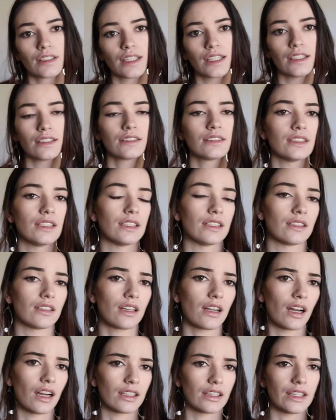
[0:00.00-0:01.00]

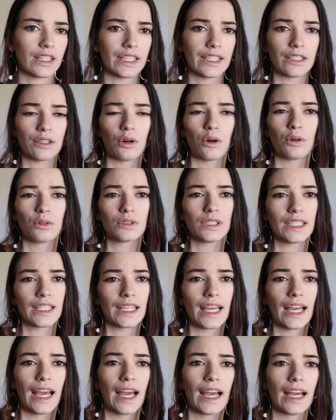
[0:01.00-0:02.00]
kissing, cuddling, holding
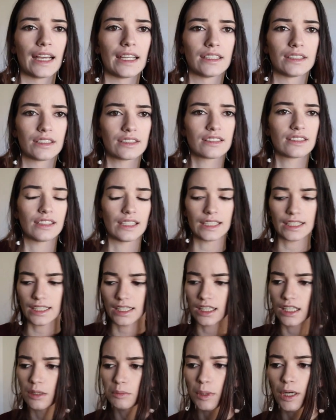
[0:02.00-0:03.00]
hands,
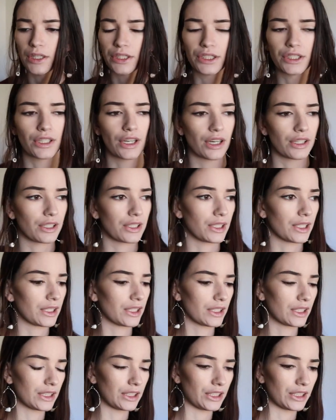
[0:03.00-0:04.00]
thinking about your
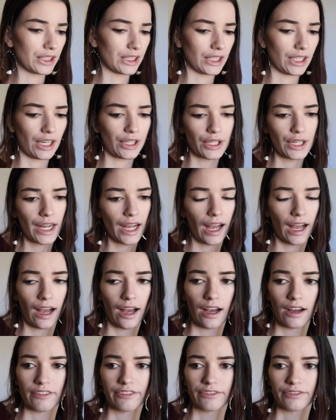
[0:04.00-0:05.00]
other
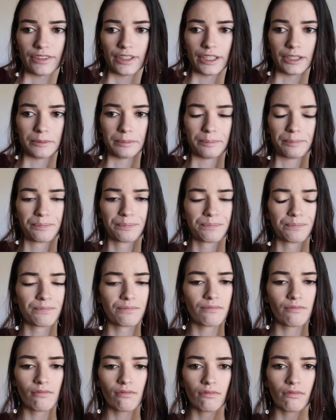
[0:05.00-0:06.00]
half,
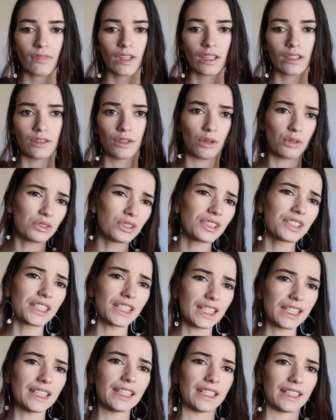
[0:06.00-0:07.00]
those are
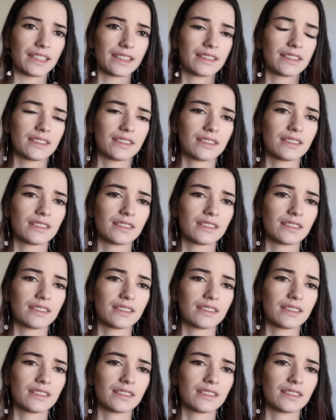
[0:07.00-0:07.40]
key.